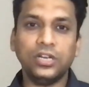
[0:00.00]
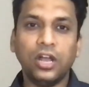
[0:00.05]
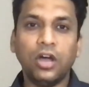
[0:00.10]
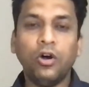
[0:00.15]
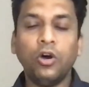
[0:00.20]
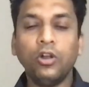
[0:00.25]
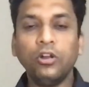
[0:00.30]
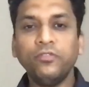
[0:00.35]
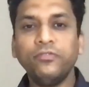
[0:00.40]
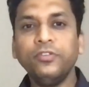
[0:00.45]
Now
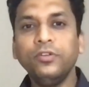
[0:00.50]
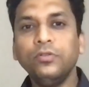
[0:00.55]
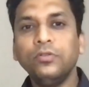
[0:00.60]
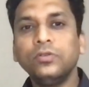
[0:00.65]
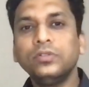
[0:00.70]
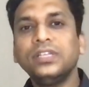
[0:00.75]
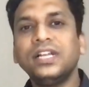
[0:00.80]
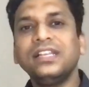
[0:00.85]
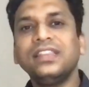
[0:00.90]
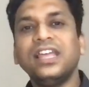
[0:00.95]
all of you
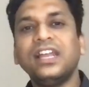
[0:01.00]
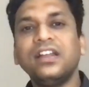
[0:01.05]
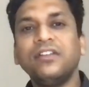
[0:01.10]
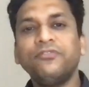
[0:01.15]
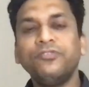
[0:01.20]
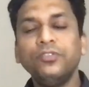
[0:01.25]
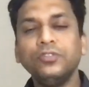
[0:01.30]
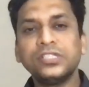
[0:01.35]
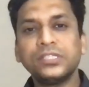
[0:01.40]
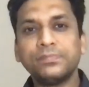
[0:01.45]
know that there are
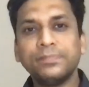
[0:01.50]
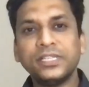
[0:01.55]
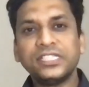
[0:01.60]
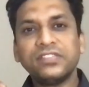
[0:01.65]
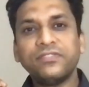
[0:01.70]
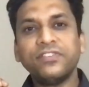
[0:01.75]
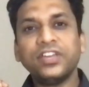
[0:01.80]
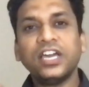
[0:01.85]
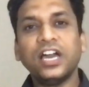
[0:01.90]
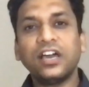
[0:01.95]
few
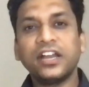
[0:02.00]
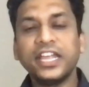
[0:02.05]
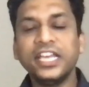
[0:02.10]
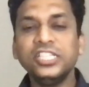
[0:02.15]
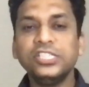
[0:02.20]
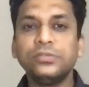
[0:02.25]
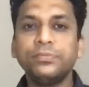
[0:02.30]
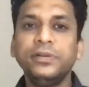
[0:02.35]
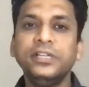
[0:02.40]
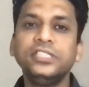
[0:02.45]
specific
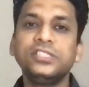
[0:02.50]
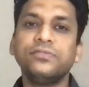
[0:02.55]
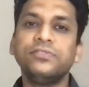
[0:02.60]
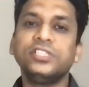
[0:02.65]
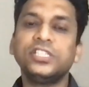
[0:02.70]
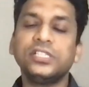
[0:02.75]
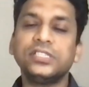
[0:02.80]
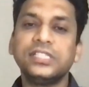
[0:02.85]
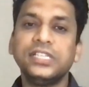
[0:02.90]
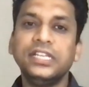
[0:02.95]
arrangements which
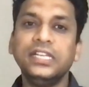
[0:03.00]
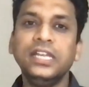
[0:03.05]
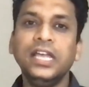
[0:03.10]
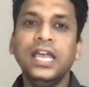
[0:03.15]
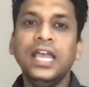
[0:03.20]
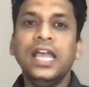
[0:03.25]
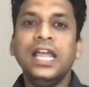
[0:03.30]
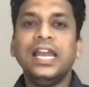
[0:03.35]
are seen